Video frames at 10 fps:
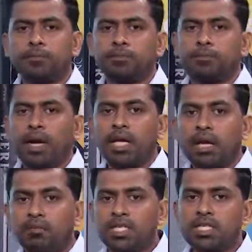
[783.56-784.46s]
money
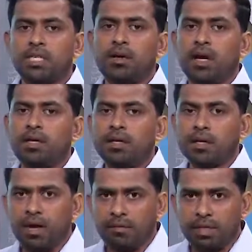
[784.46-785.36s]
invested on
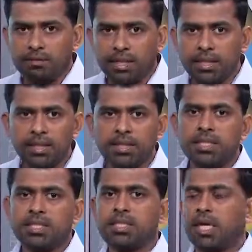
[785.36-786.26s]
government
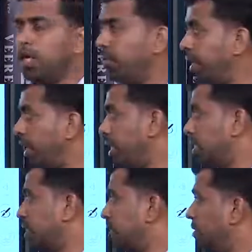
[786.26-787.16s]

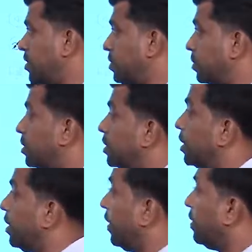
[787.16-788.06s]
securities. So the
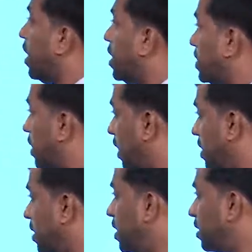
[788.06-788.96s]
correct answer
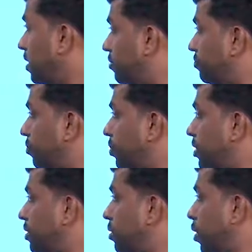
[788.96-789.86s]
is the fourth
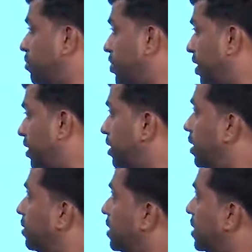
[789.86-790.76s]
option.
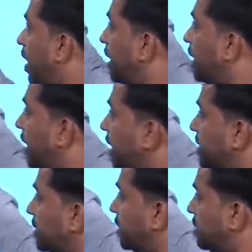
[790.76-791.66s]
This idea
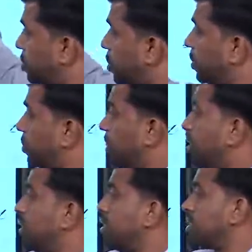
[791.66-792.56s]
is shown through
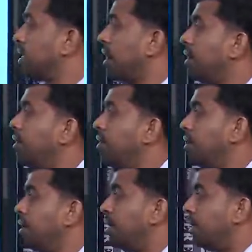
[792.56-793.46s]
the standing
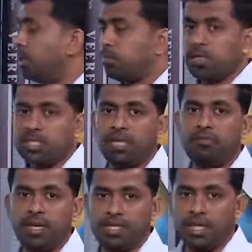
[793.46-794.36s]
deposit
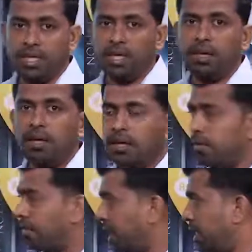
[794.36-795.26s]
facility
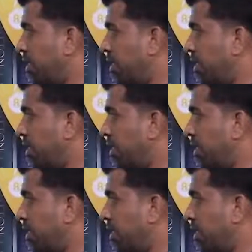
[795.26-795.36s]
rate.